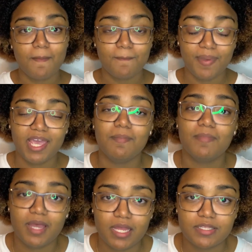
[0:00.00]

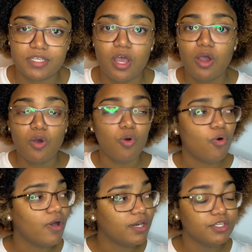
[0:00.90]
payment
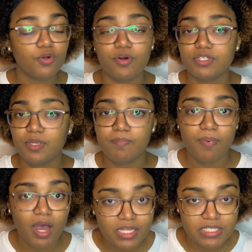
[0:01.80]
or your
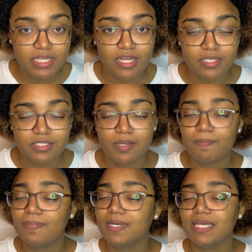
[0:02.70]
deposit.
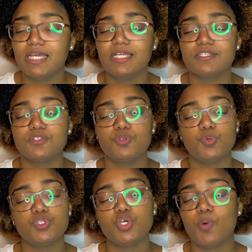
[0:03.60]
Please
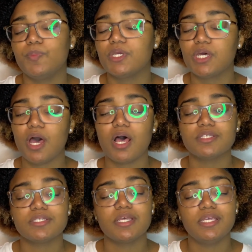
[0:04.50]
do so, because
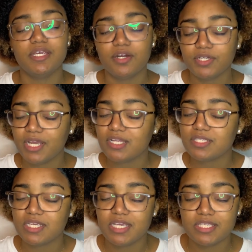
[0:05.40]
here
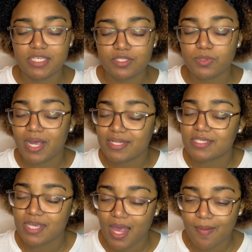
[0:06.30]
it's easy to get
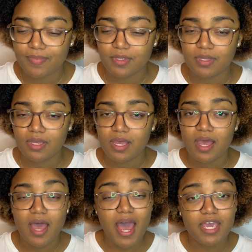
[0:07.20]
scammed.
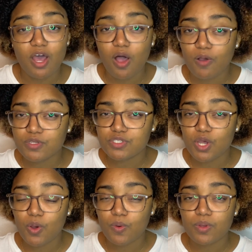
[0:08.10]
I
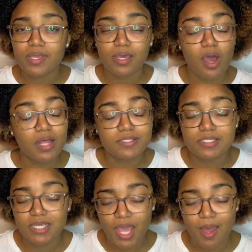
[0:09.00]
also got
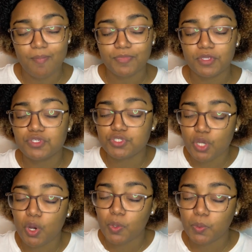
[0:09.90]
scammed,
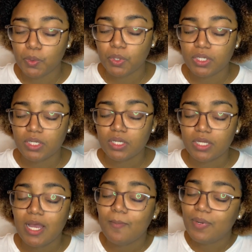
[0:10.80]
so
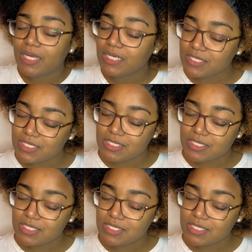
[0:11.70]
please